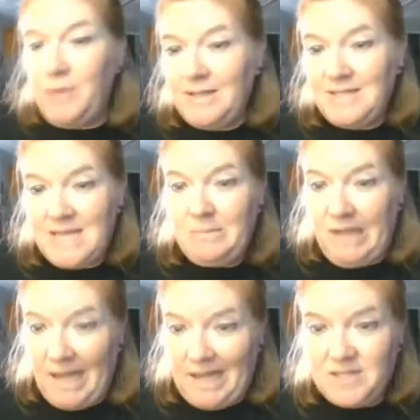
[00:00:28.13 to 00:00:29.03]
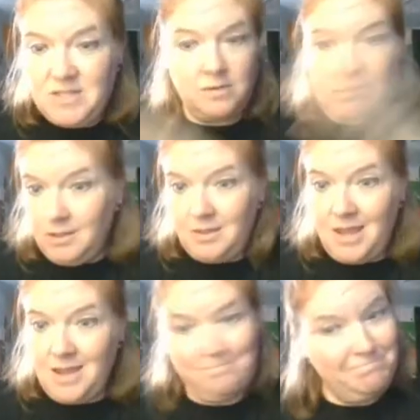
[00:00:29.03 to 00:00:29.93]
On table S. So good
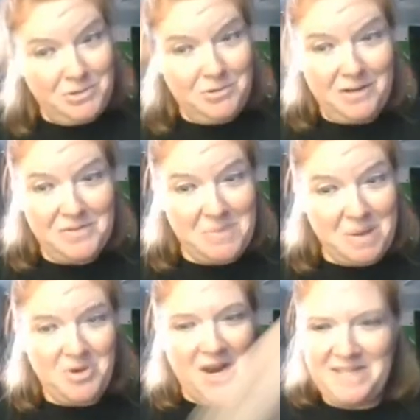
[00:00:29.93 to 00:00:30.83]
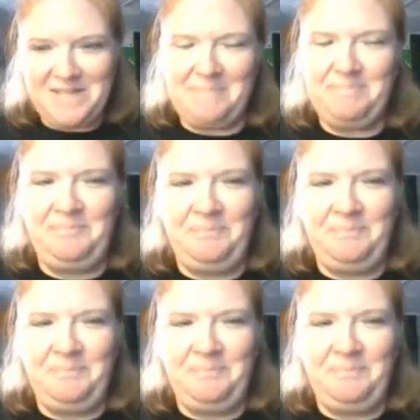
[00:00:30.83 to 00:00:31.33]
thing you don't have to memorize them.